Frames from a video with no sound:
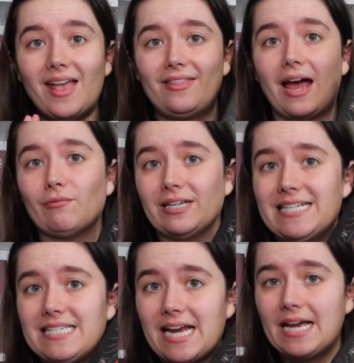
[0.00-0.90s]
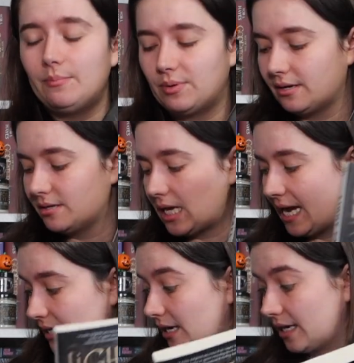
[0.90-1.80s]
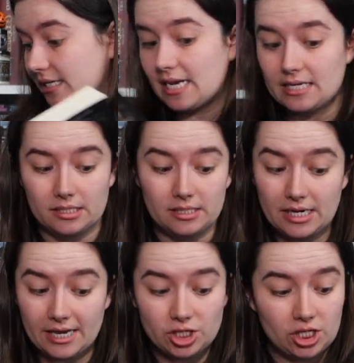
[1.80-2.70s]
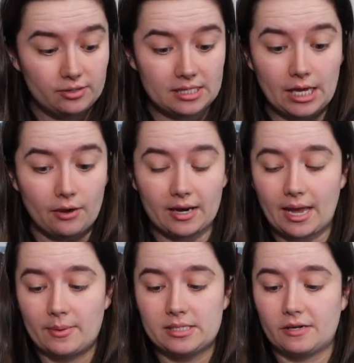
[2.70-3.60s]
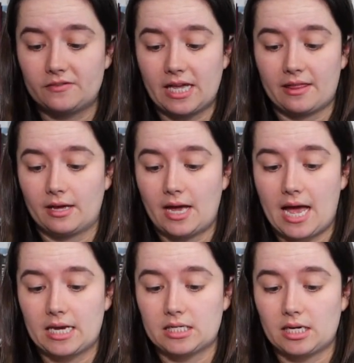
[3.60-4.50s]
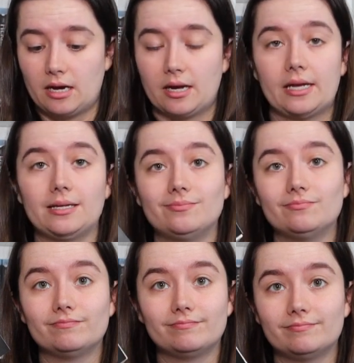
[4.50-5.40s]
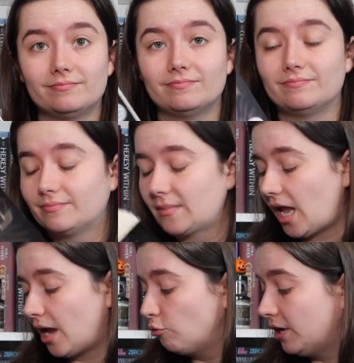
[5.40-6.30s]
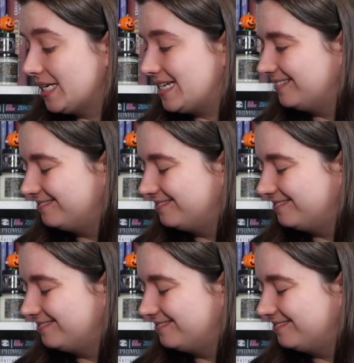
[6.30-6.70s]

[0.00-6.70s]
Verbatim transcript: that release date because I, like I said, next year is the year I get my stuff together and I, I read.